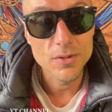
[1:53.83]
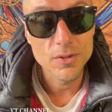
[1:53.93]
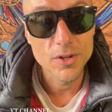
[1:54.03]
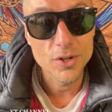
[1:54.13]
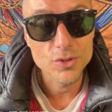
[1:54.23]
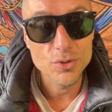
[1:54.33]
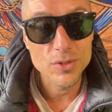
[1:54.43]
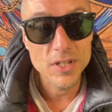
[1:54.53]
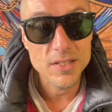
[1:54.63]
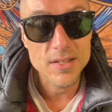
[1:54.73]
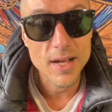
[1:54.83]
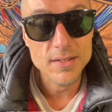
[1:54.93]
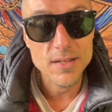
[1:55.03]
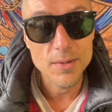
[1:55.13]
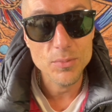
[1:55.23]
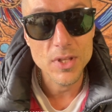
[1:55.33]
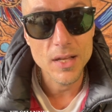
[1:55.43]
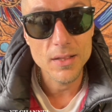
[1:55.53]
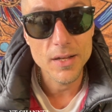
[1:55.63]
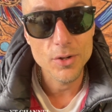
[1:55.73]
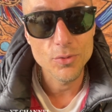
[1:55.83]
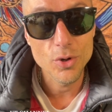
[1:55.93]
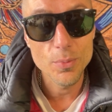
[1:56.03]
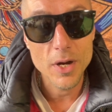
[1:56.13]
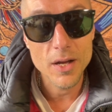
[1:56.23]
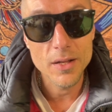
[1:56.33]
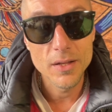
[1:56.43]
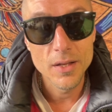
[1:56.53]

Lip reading: doing the exact same thing like a robot.